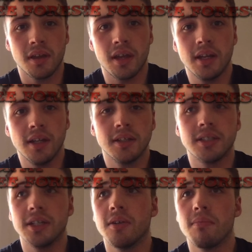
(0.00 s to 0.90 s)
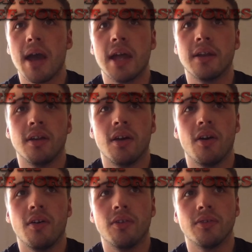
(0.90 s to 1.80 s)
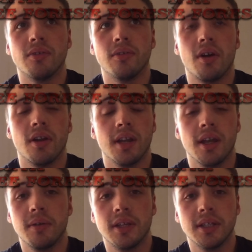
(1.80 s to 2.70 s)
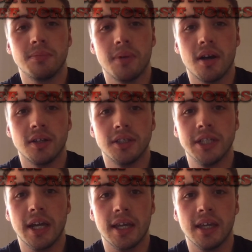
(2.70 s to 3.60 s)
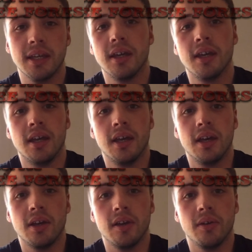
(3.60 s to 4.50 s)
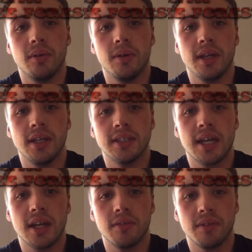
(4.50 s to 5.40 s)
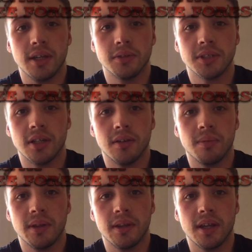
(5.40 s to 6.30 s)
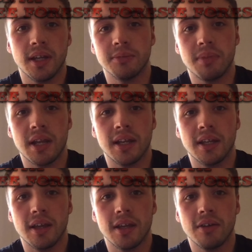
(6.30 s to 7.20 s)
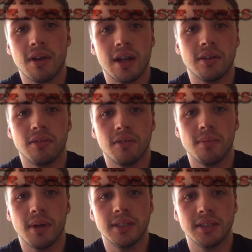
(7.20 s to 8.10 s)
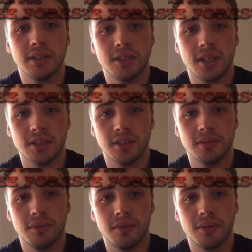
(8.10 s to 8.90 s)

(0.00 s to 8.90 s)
Gillian is a young man on holiday with his partner Jackie, who he is head over heels in love with and is planning a grand romantic gesture for.